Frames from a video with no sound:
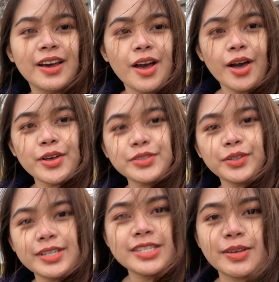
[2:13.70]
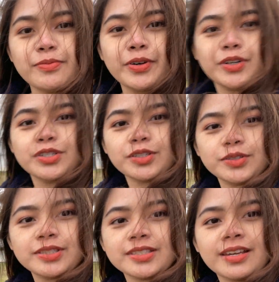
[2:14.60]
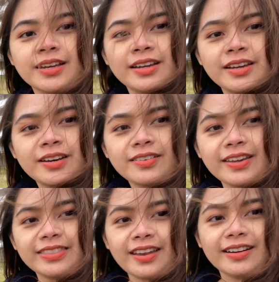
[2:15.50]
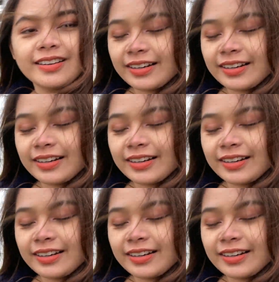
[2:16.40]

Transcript: also did some photo shoots right there.